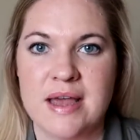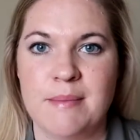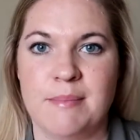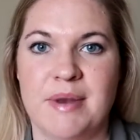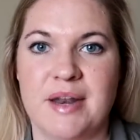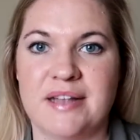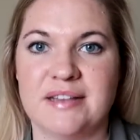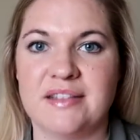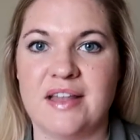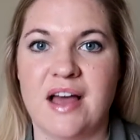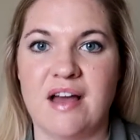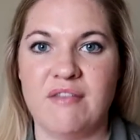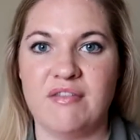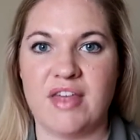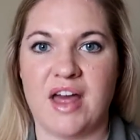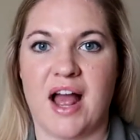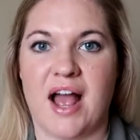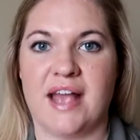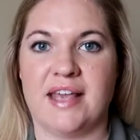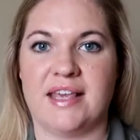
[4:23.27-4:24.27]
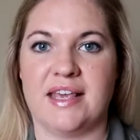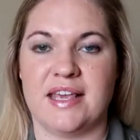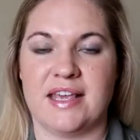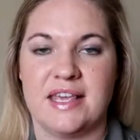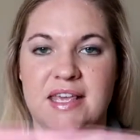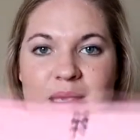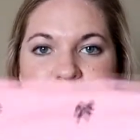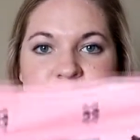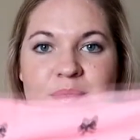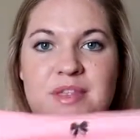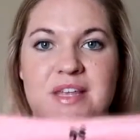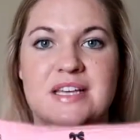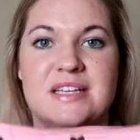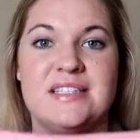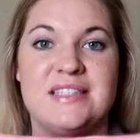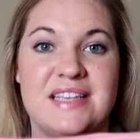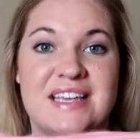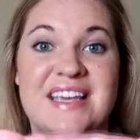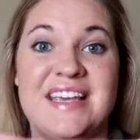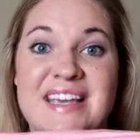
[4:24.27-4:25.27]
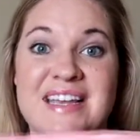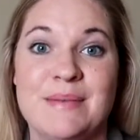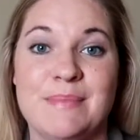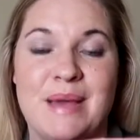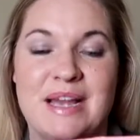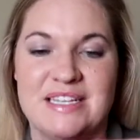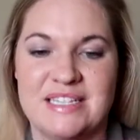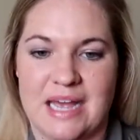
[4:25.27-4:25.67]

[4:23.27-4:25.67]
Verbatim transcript: But I love that I can keep this in my